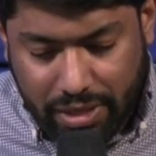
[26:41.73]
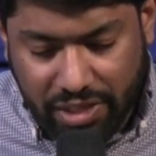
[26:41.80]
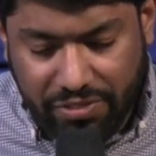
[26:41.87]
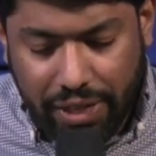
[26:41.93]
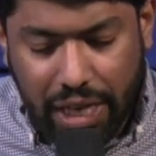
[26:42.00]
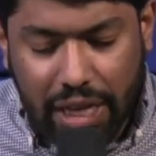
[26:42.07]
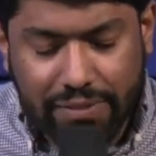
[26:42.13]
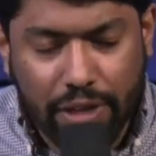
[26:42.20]
The
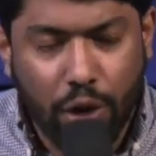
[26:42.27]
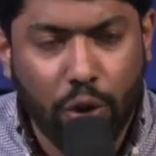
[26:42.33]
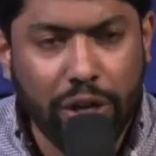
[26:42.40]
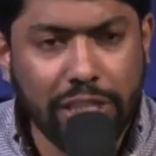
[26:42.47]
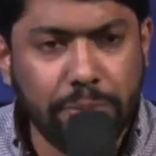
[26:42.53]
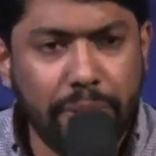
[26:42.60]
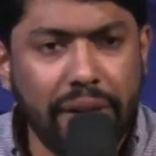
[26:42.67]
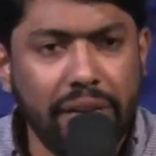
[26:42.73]
filling of the
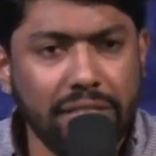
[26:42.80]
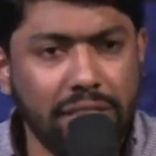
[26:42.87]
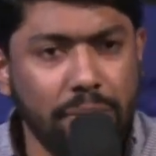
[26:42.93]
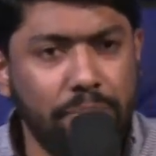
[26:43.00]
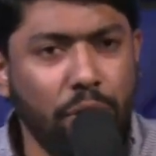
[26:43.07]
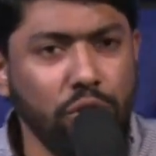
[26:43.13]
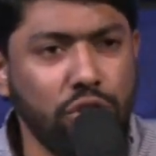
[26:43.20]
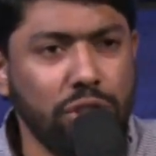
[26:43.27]
Holy Spirit is
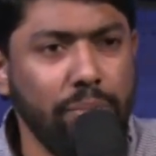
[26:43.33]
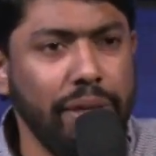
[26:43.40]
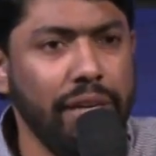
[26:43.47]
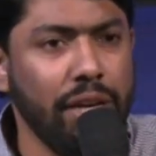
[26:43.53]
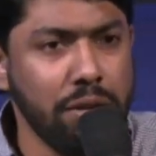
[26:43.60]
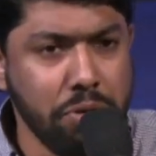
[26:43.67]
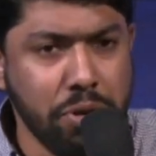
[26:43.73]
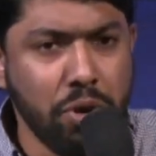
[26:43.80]
supposed to be
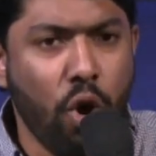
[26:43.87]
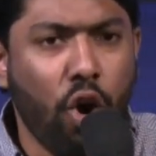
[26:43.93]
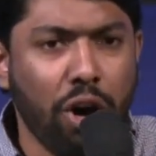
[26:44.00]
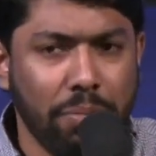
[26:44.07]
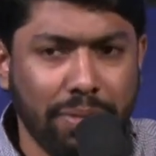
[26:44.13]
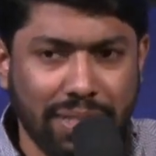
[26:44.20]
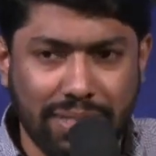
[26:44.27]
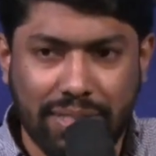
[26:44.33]
a
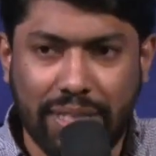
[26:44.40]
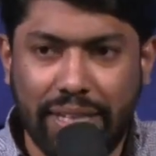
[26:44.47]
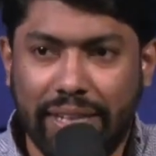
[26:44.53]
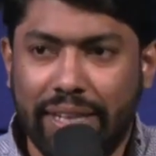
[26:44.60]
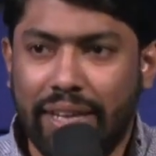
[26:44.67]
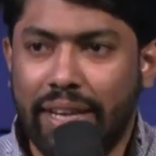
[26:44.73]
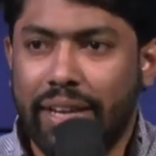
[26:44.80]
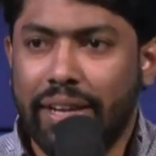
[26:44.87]

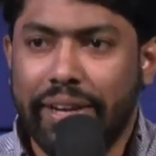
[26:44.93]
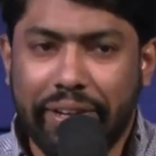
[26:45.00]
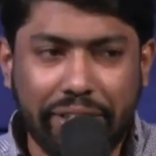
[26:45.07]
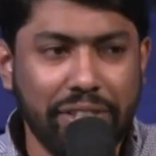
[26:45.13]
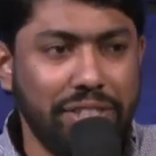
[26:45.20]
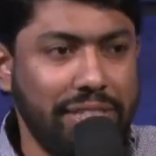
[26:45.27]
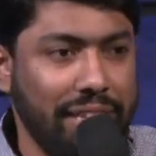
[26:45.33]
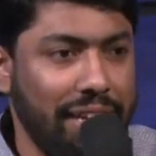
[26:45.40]
normalcy in
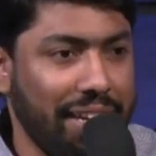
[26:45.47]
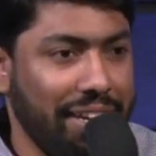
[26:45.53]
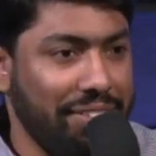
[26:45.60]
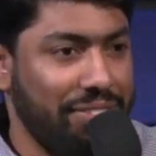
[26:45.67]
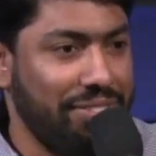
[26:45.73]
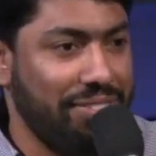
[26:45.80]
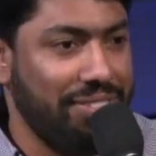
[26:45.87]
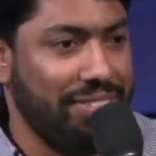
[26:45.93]
Christian
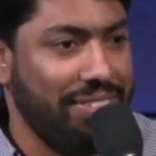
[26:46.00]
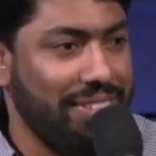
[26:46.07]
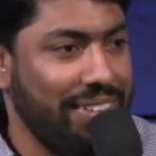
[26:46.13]
life.